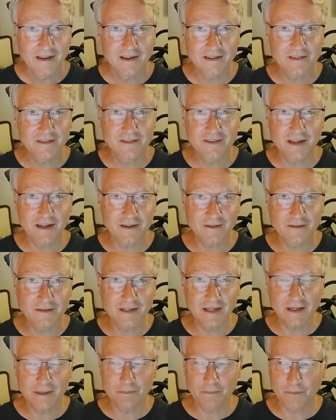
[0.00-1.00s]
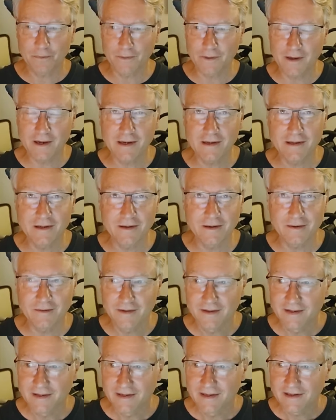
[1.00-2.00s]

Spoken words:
It's ticker tape parade, you know.